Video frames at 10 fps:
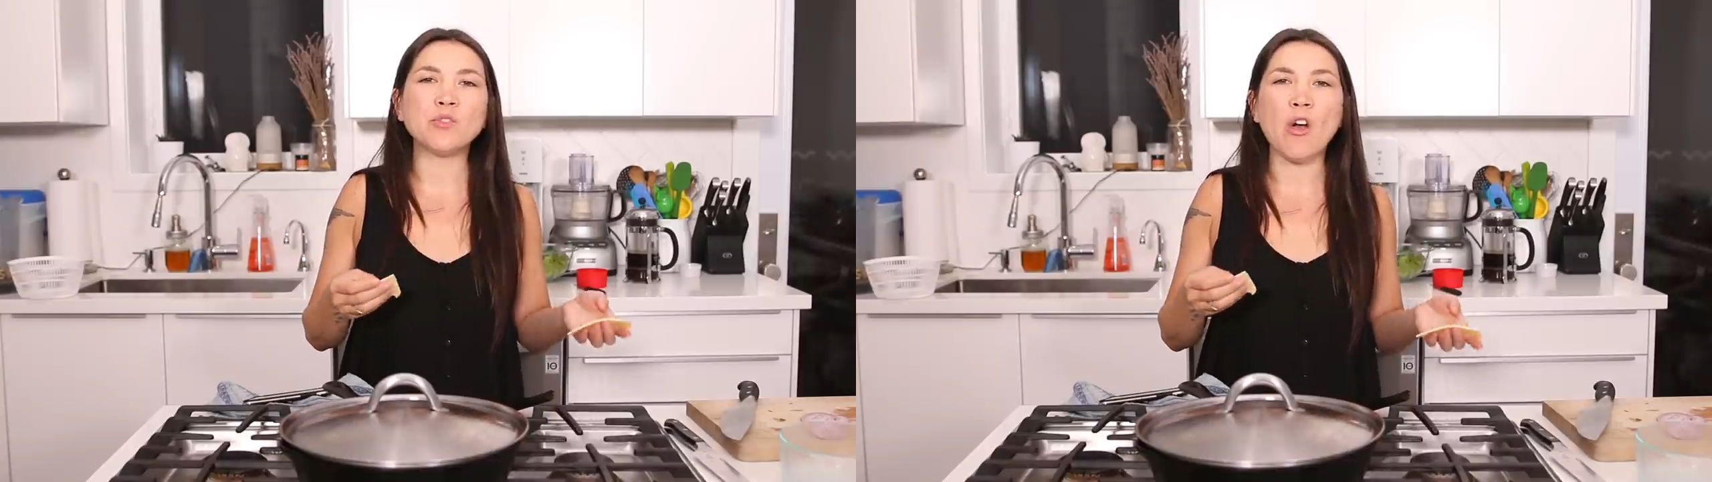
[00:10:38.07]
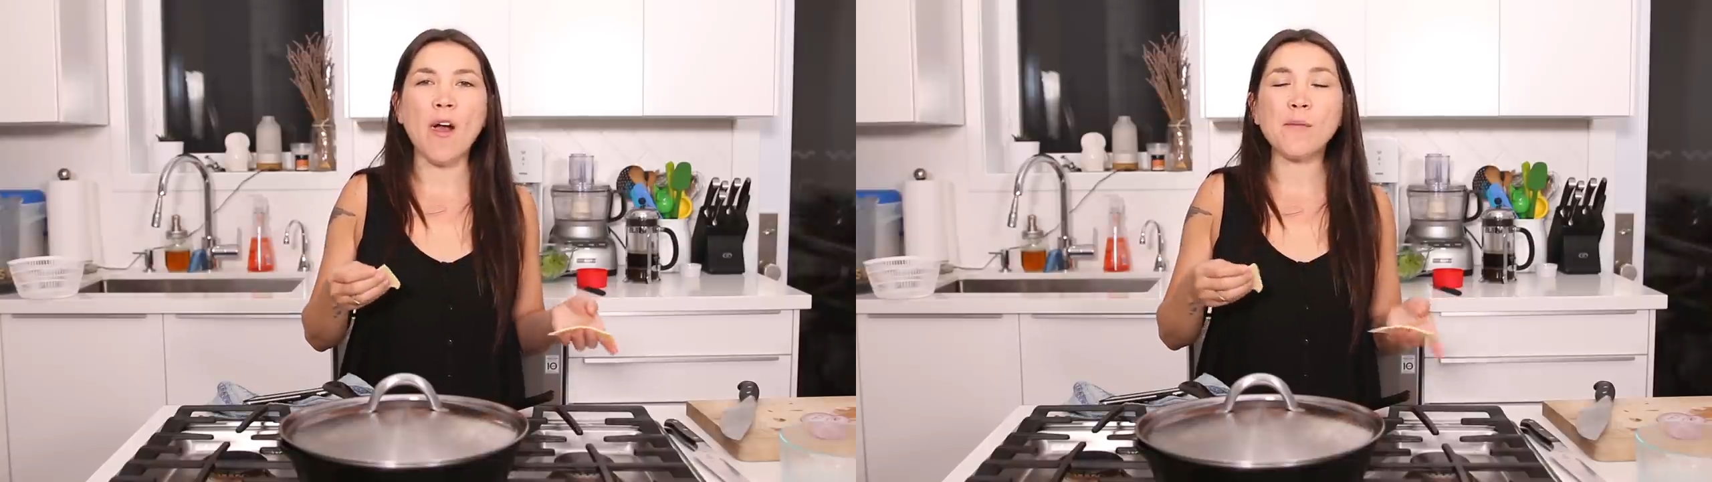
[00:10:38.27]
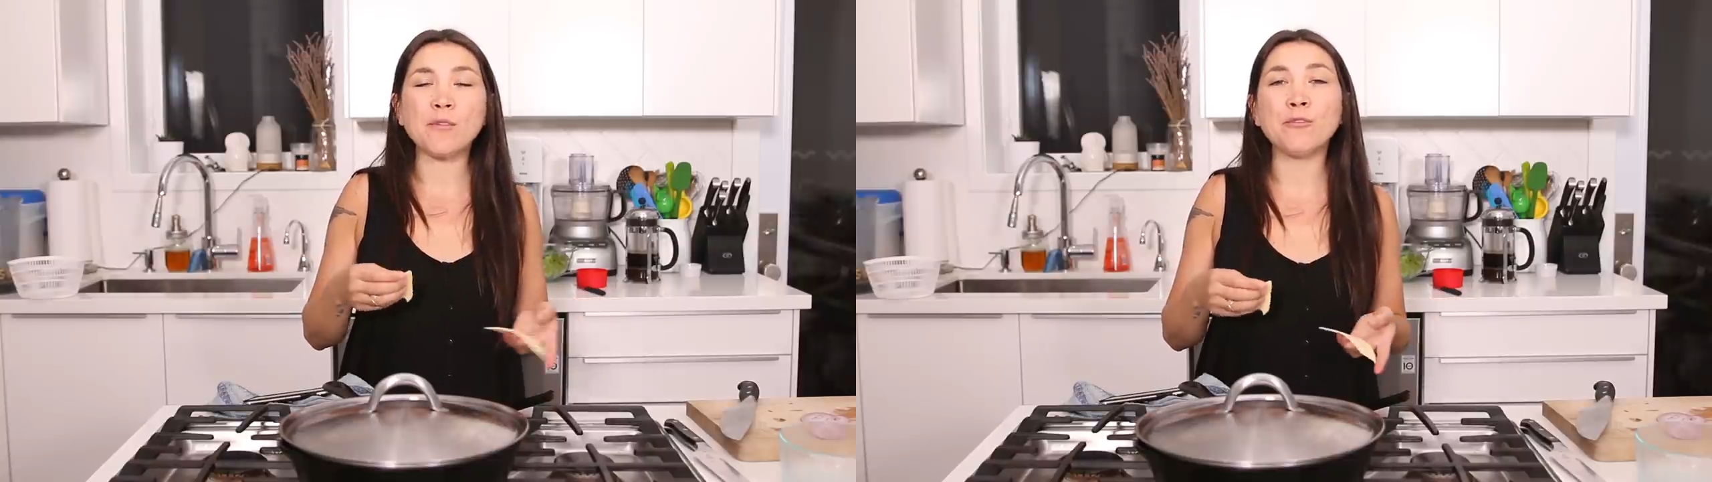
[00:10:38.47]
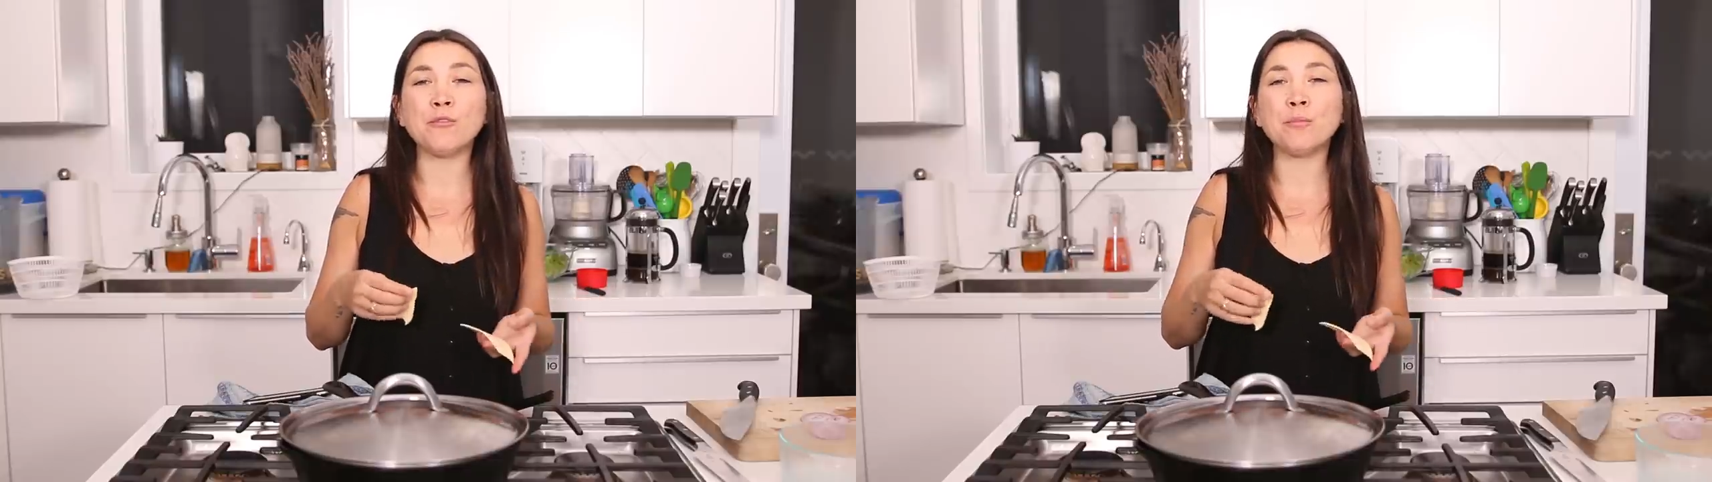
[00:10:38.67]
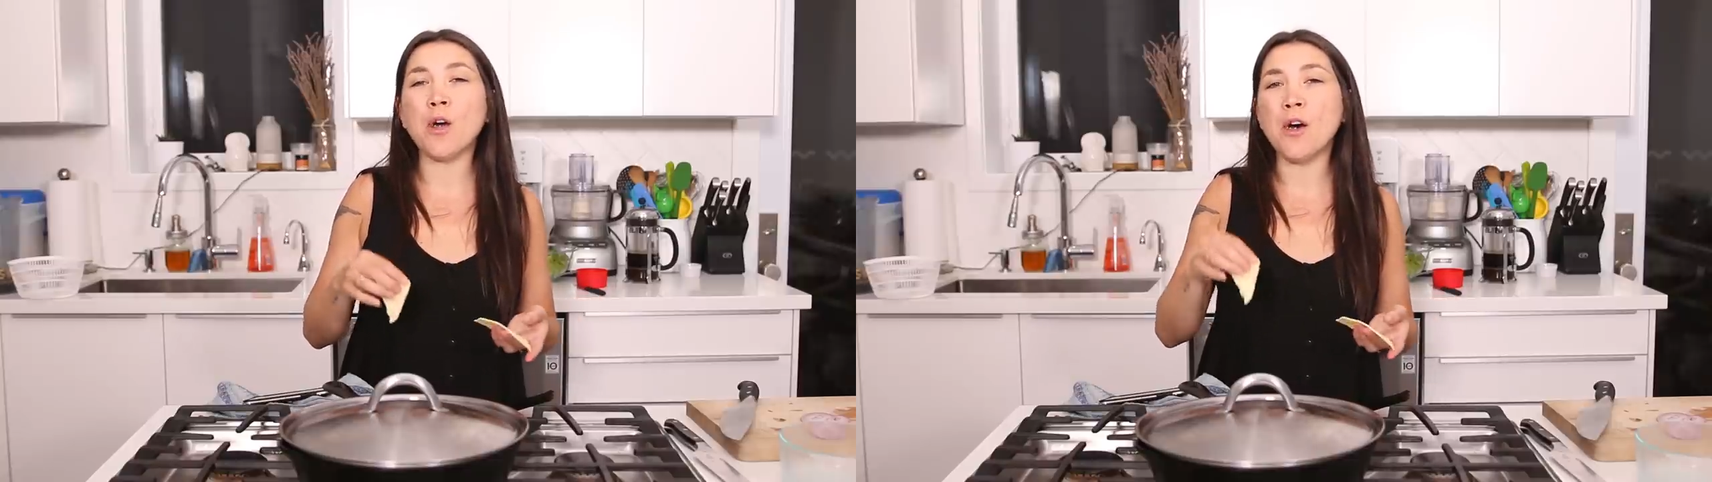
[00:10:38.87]
the Hot For
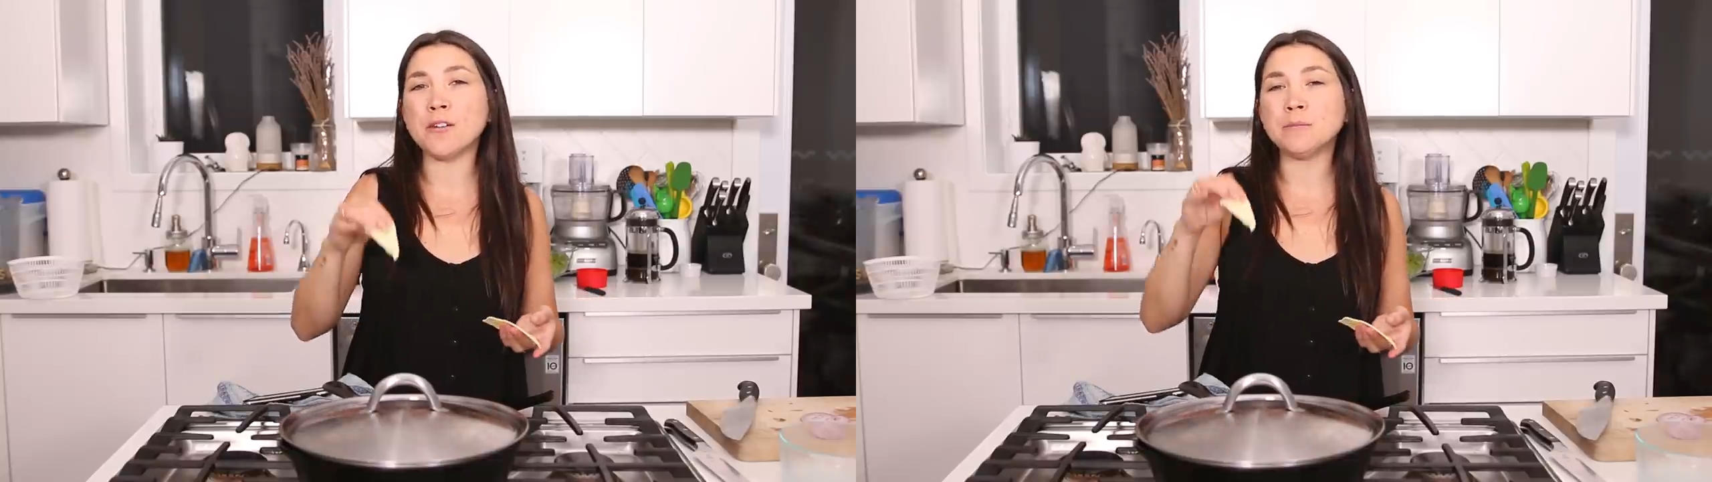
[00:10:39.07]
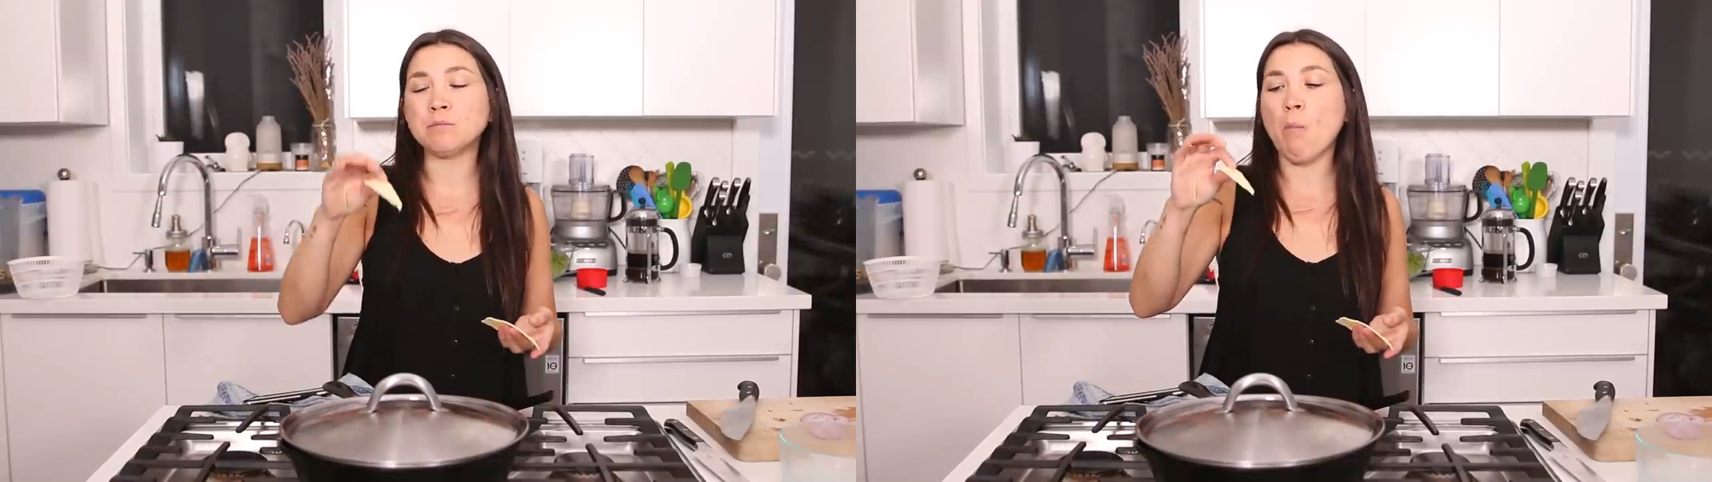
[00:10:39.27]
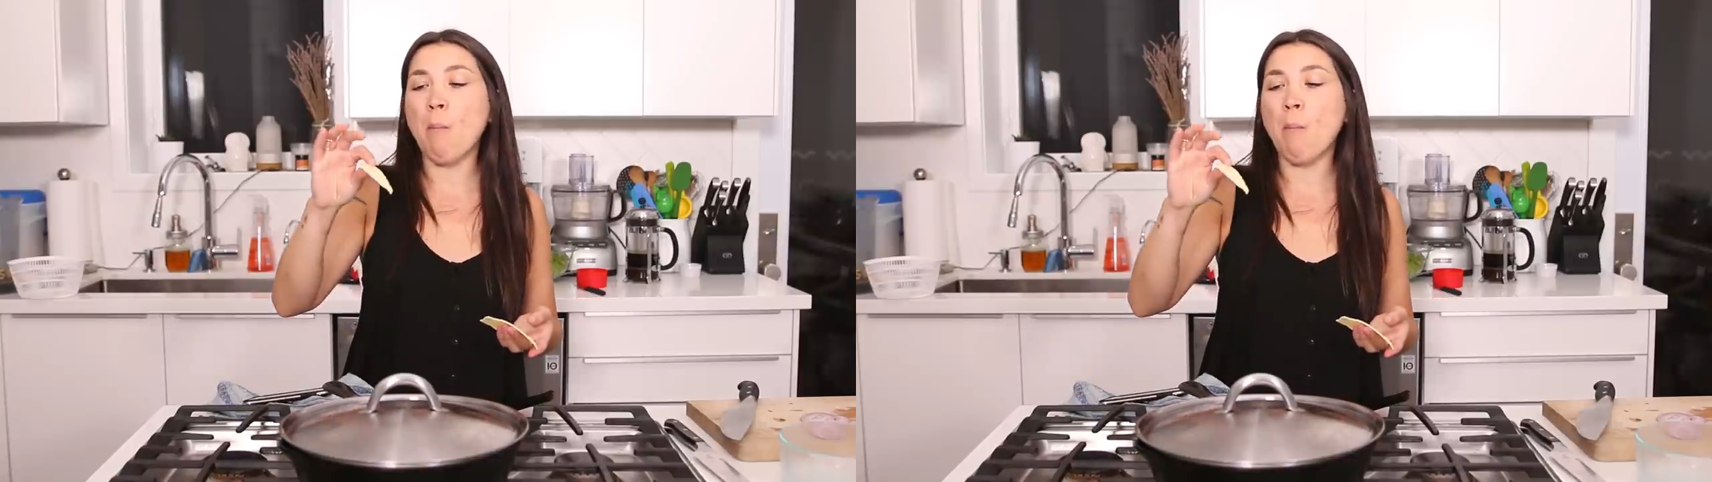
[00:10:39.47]
Food blog